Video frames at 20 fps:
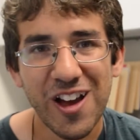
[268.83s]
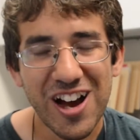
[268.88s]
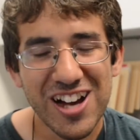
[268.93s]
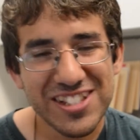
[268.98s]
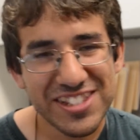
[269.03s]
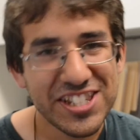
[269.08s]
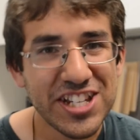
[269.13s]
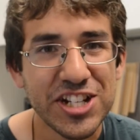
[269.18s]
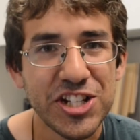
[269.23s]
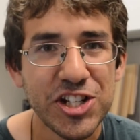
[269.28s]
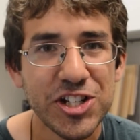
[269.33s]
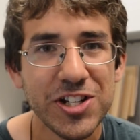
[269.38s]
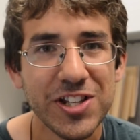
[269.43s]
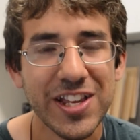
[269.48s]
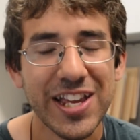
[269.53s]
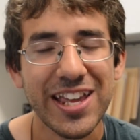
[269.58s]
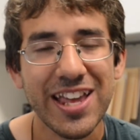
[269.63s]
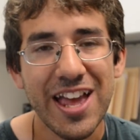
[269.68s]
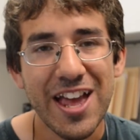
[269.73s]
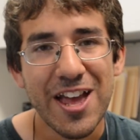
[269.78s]

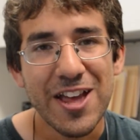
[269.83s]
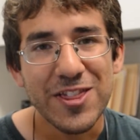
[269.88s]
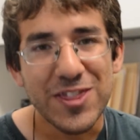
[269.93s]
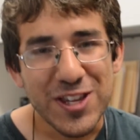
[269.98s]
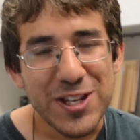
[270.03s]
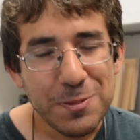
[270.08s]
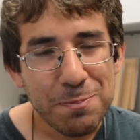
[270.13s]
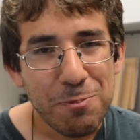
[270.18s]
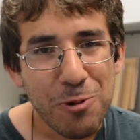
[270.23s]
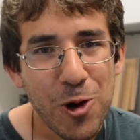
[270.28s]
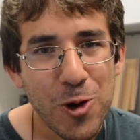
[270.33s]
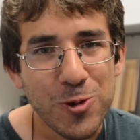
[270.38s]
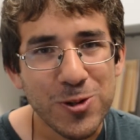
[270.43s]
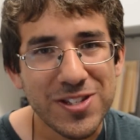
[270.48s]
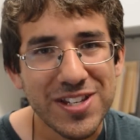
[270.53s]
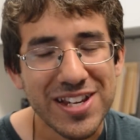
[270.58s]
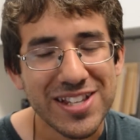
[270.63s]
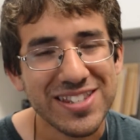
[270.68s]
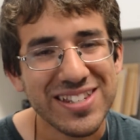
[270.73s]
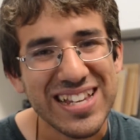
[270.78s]
Additionally, these
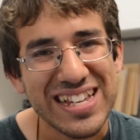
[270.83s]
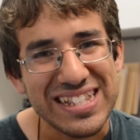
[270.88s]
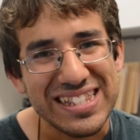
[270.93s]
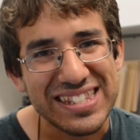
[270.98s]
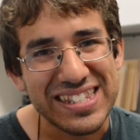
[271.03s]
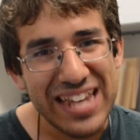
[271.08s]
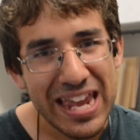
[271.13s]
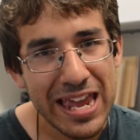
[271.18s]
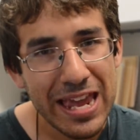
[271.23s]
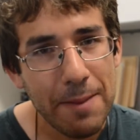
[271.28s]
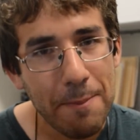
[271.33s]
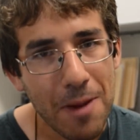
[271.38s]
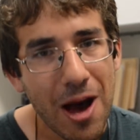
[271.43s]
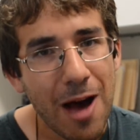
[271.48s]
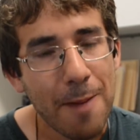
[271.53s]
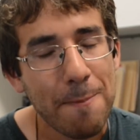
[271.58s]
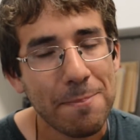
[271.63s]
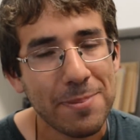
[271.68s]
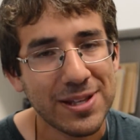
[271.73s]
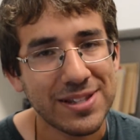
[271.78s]
proteins can team
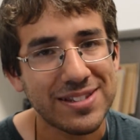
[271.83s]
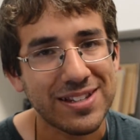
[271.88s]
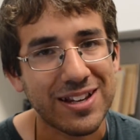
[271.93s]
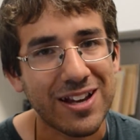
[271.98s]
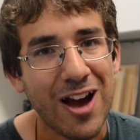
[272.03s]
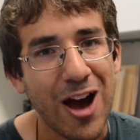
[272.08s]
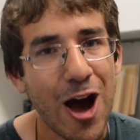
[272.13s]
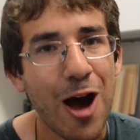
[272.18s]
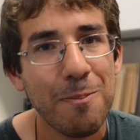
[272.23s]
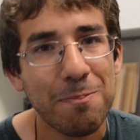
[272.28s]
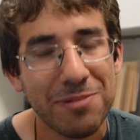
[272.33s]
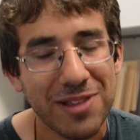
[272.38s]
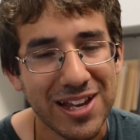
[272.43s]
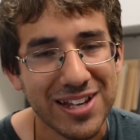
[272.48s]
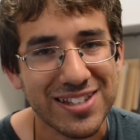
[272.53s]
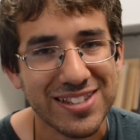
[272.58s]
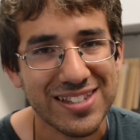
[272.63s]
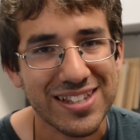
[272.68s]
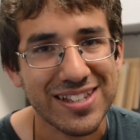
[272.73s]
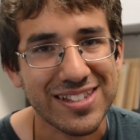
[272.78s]
up into
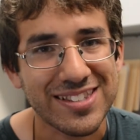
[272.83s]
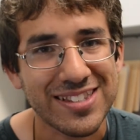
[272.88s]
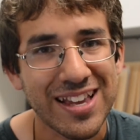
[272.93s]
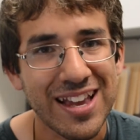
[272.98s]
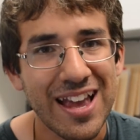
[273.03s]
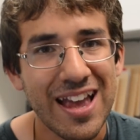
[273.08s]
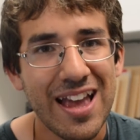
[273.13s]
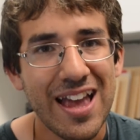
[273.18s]
complexes